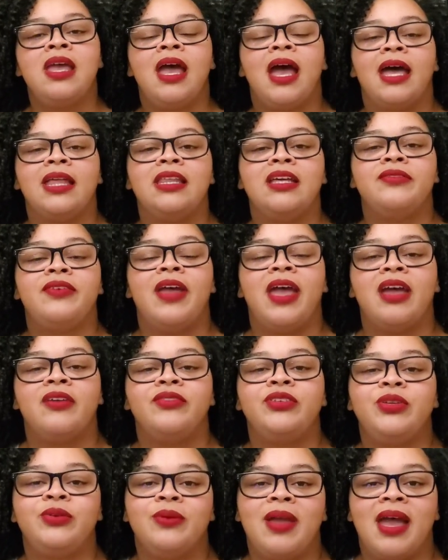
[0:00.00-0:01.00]
I love
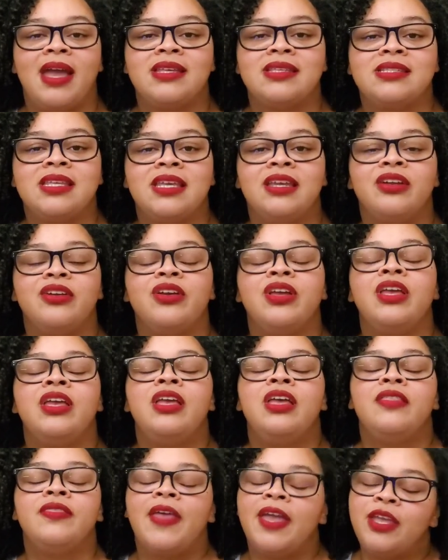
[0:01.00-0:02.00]
having you guys here.
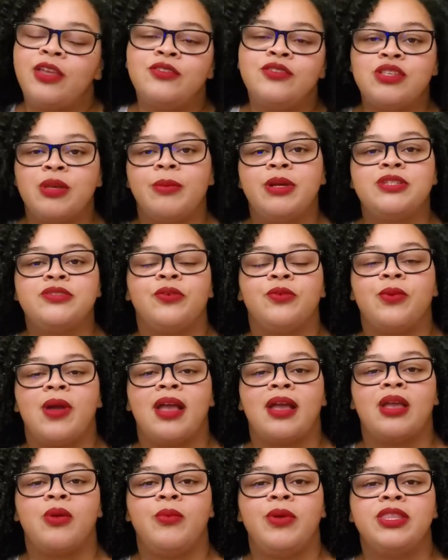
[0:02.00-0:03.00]
Thank you so much for
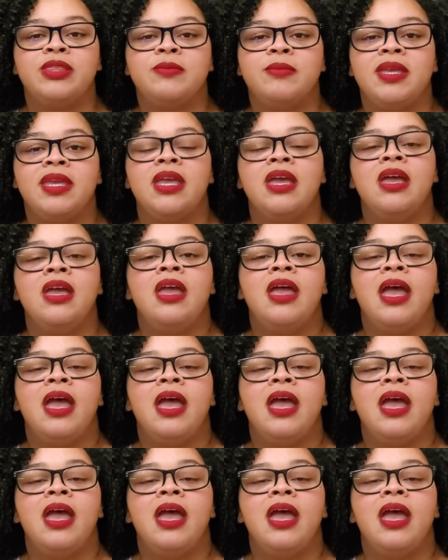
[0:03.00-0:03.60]
rocking with me.